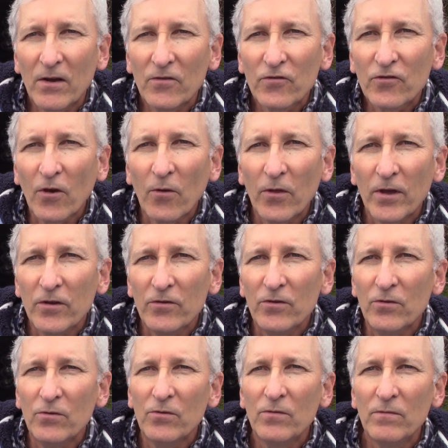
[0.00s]
so that
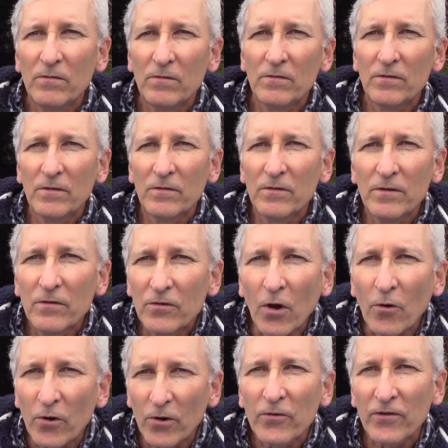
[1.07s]
you
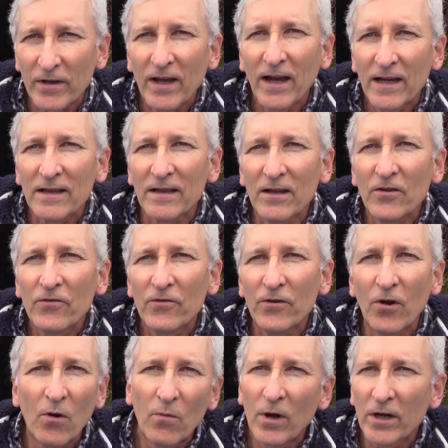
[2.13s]
don't hurt the catalyst. You
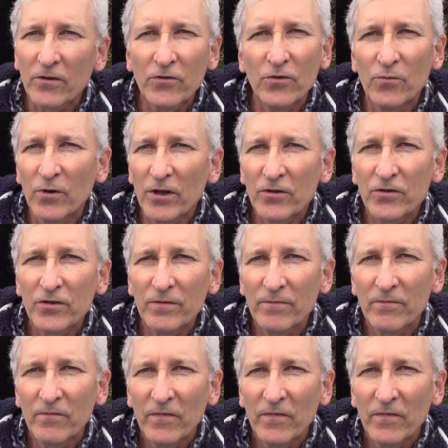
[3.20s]
don't want it too rich,